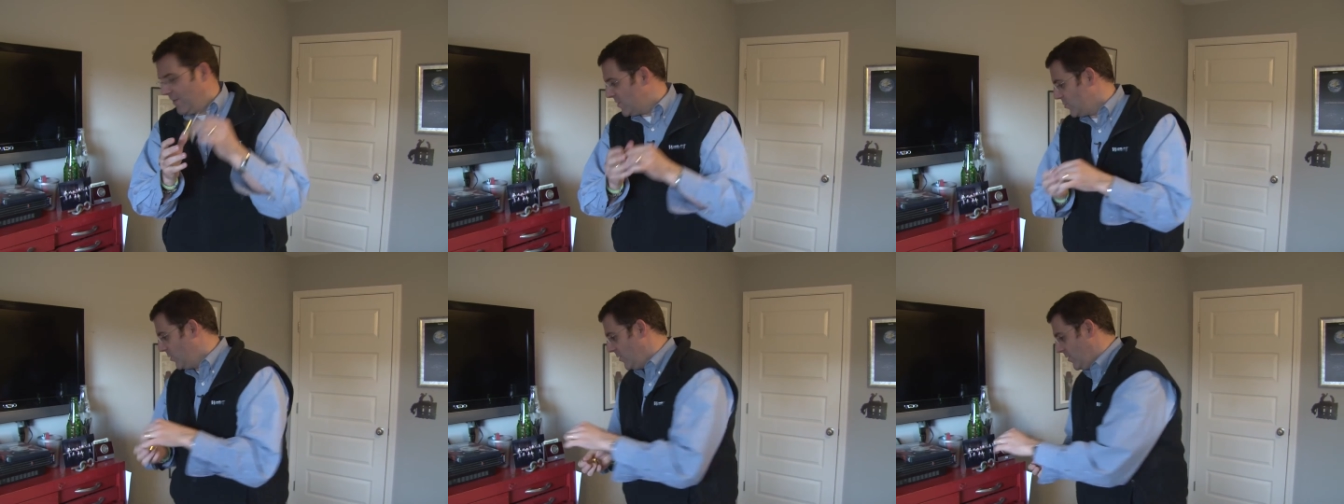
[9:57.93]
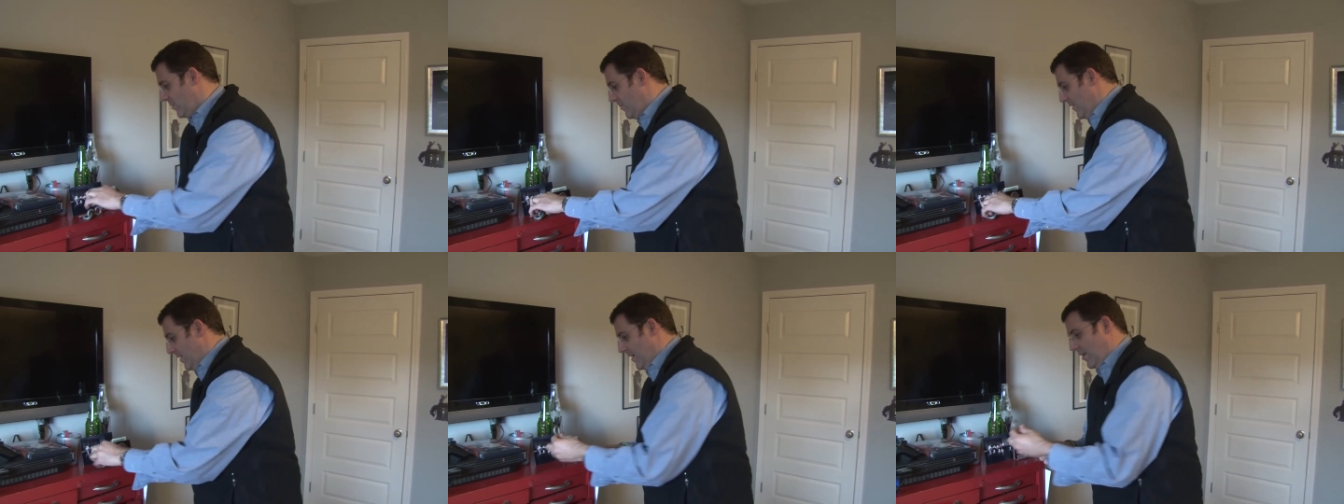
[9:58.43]
this one, or
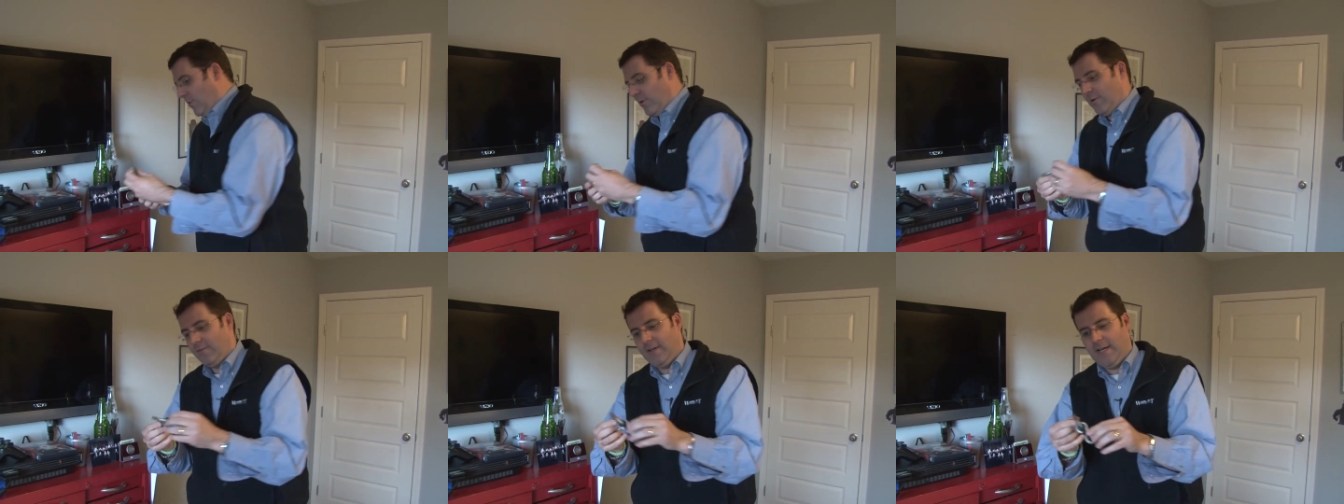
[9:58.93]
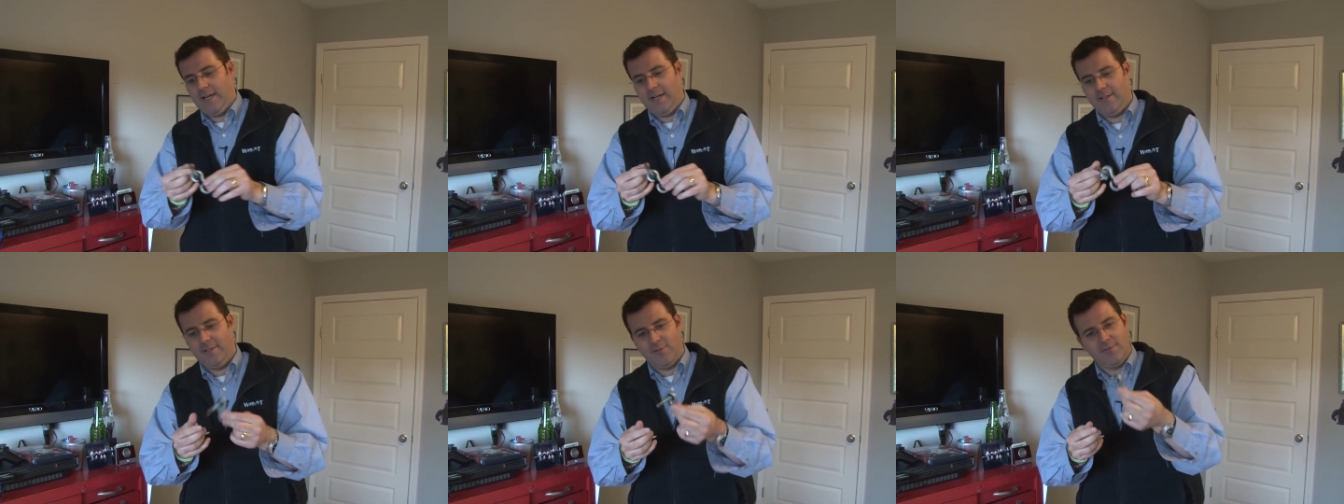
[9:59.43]
or
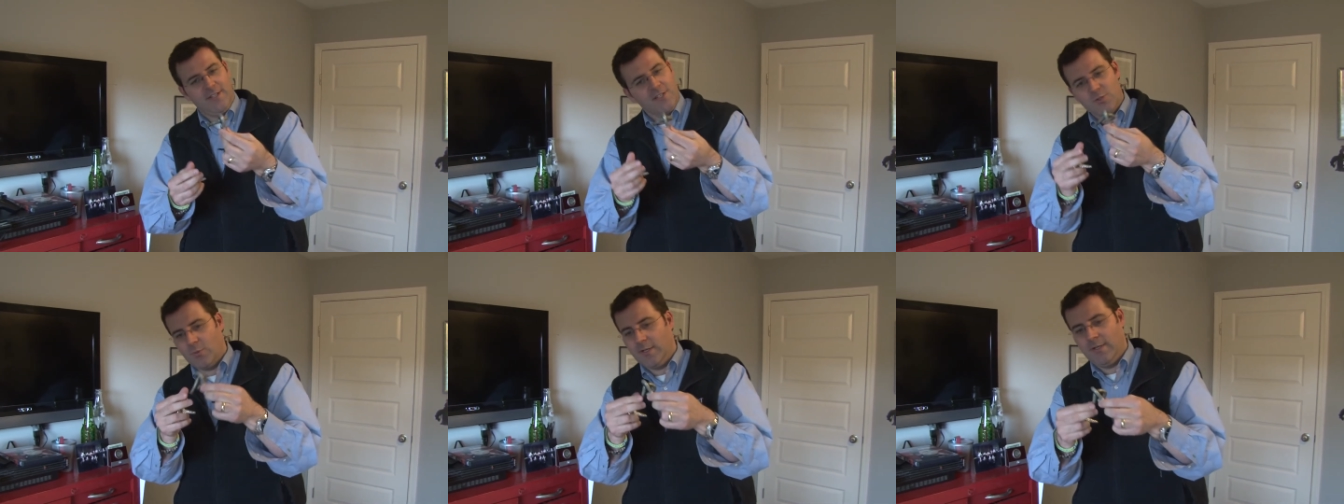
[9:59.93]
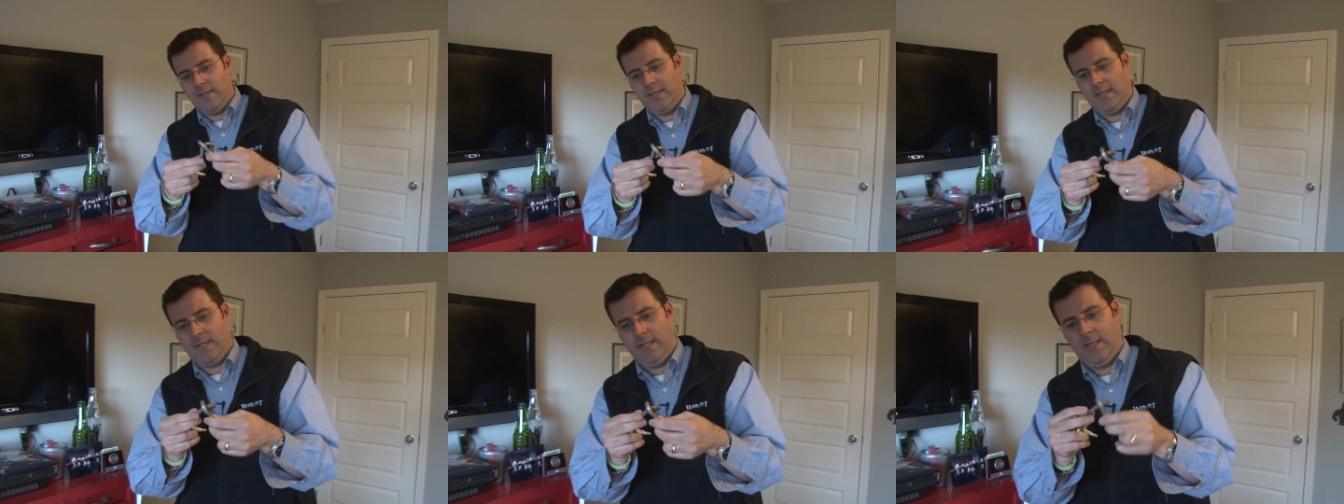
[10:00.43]
uh, there, this one
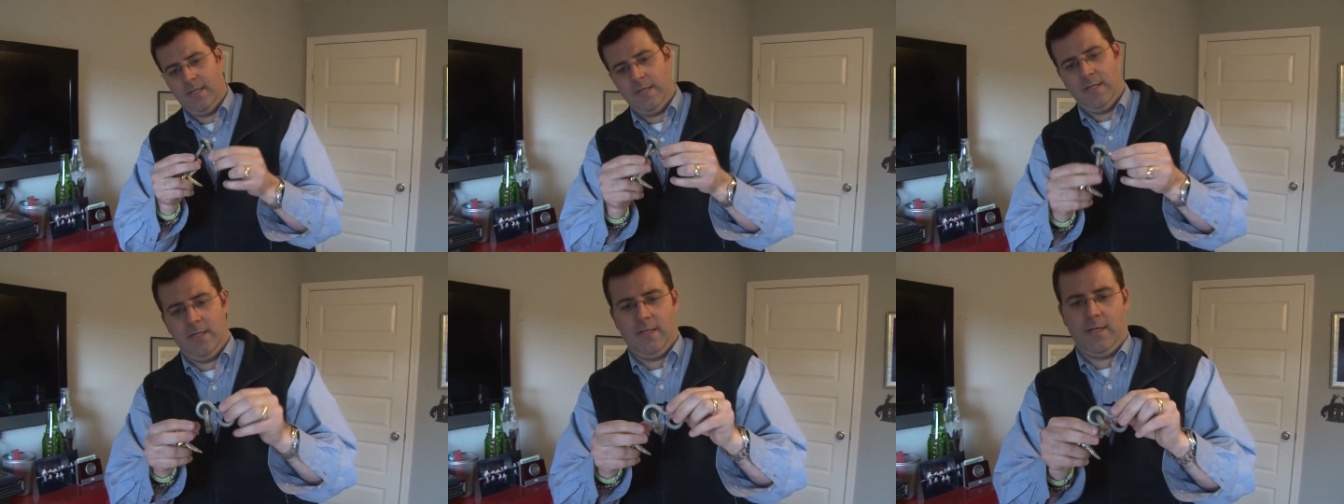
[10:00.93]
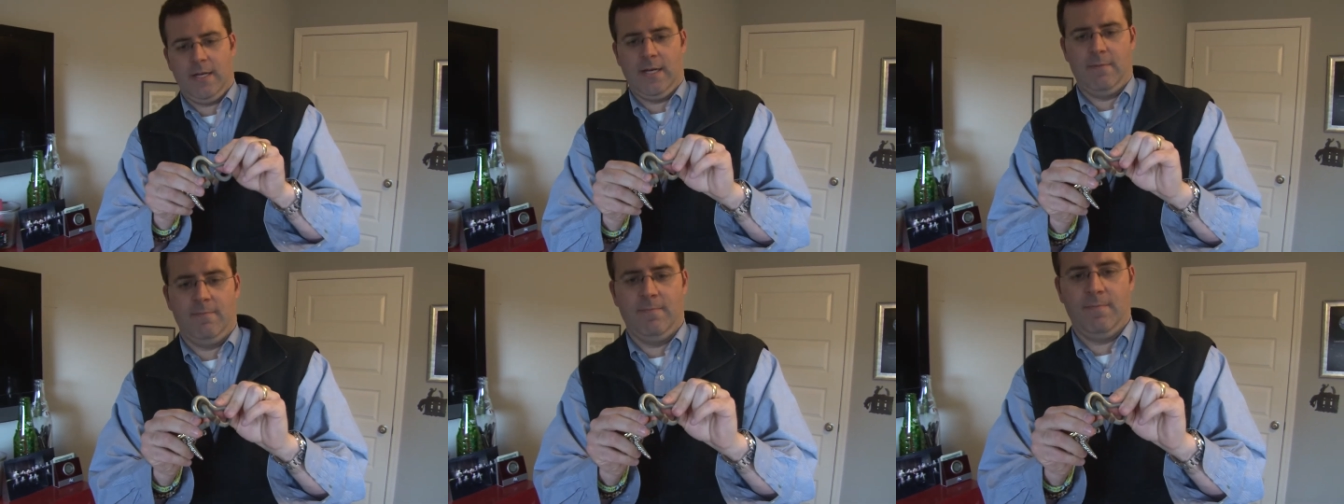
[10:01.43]

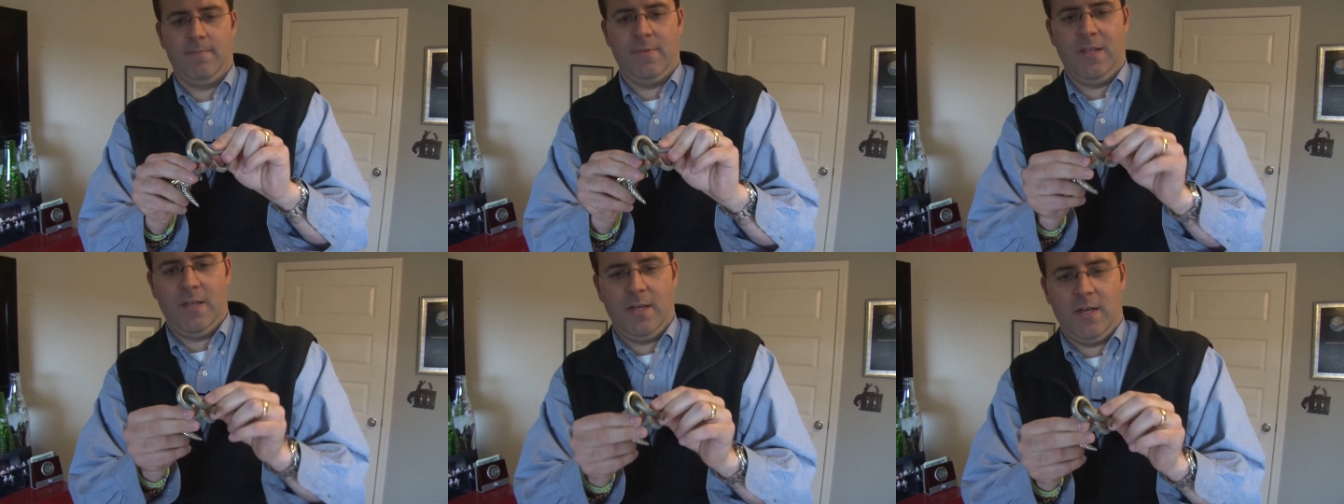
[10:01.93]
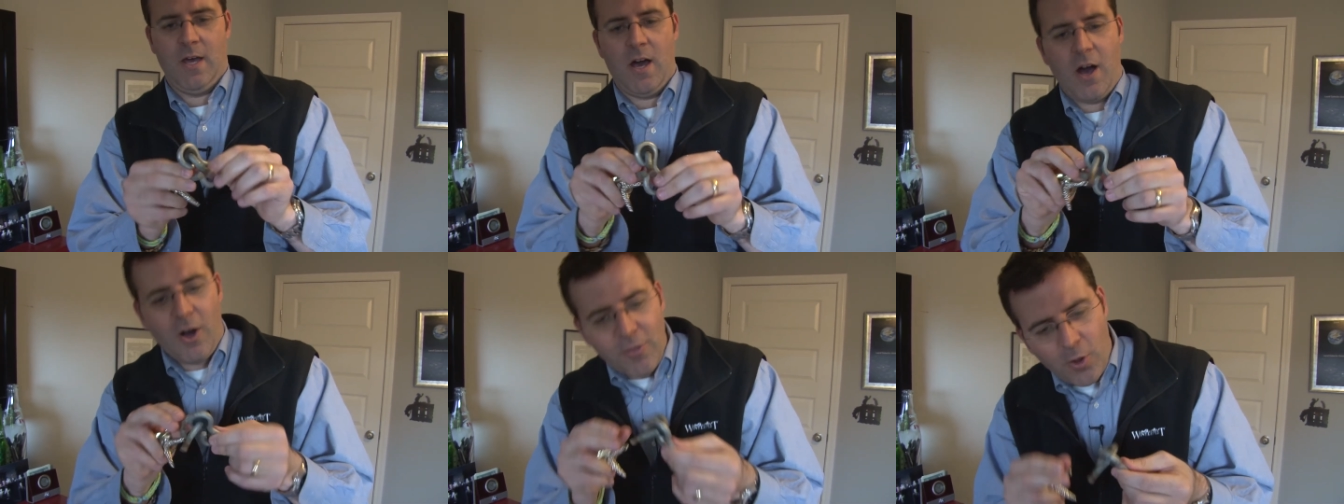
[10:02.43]
um,
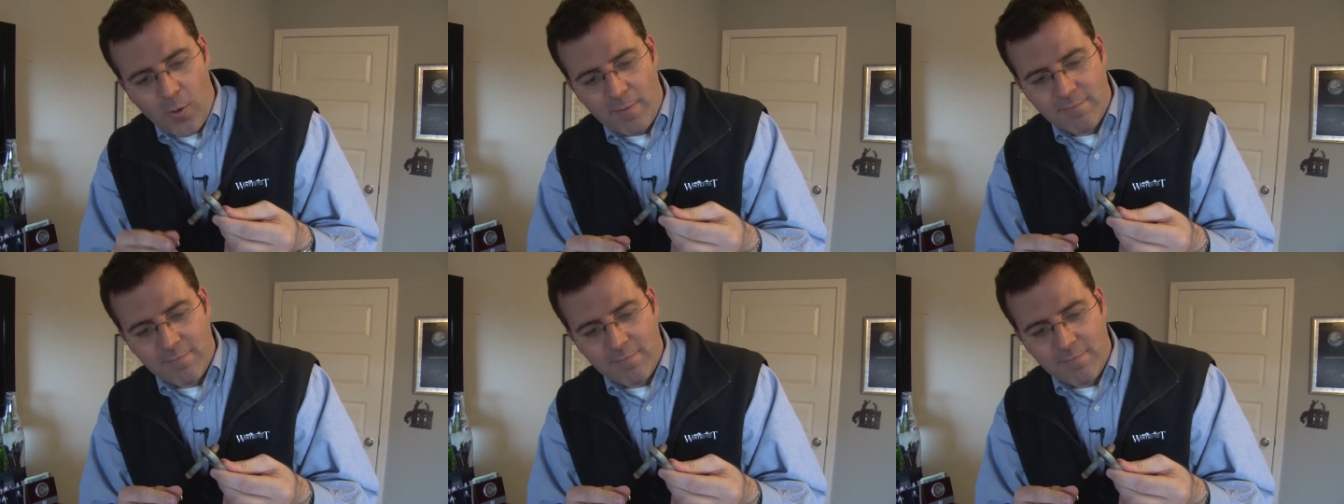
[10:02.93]
although